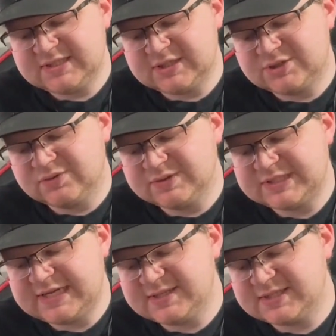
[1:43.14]
the
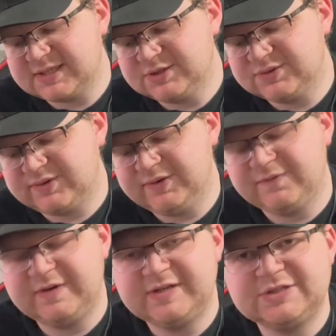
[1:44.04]
DualSense controller
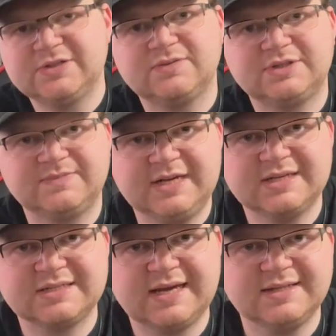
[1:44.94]
features, which
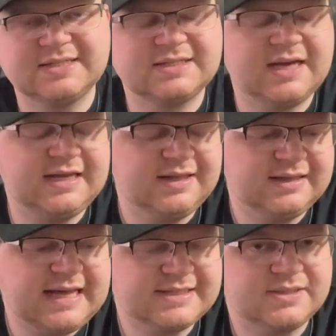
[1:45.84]
makes sense. I
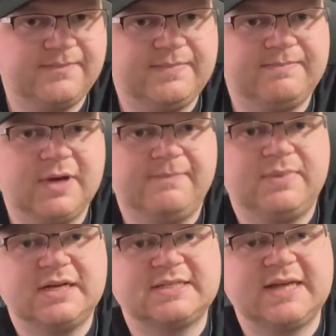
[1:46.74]
think that's a
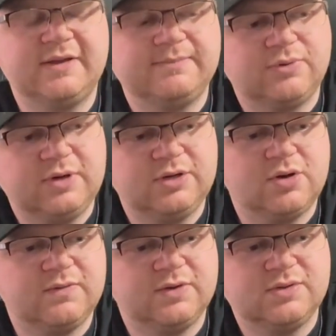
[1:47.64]
big selling point
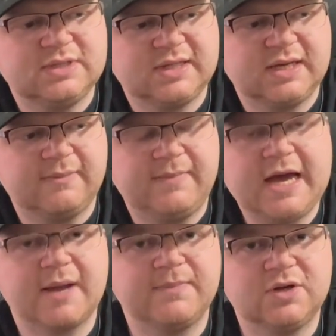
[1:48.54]
over using like a
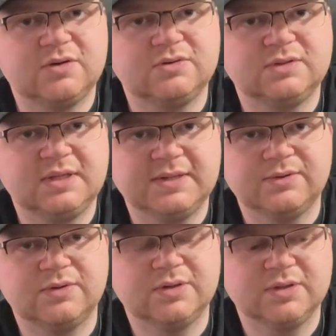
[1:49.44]
backbone
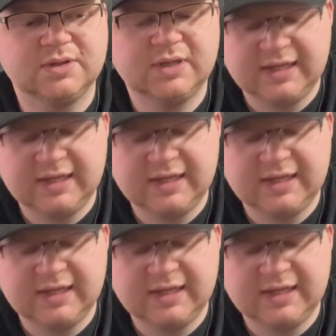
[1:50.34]
or